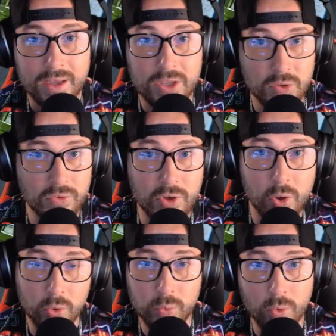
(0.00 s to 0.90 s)
use
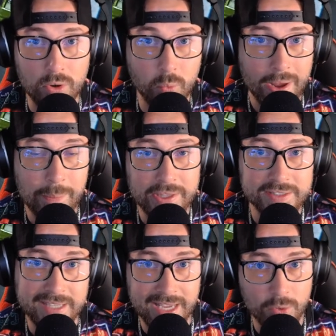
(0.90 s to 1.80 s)
Cold War
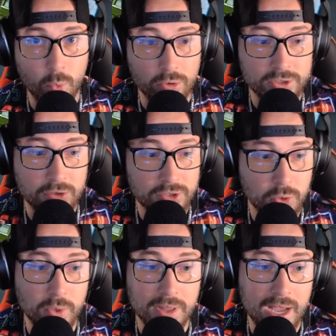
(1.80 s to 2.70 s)
weapons in Warzone
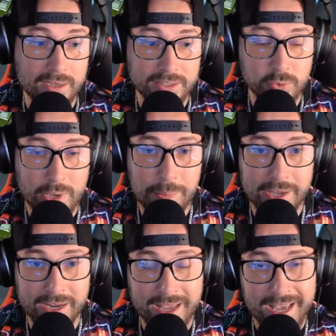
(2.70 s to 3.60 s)
to unlock this
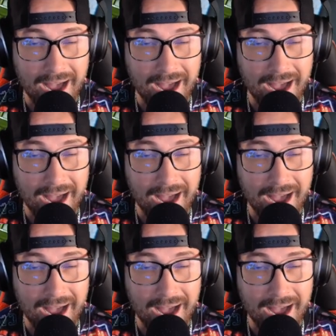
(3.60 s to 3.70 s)
weapon.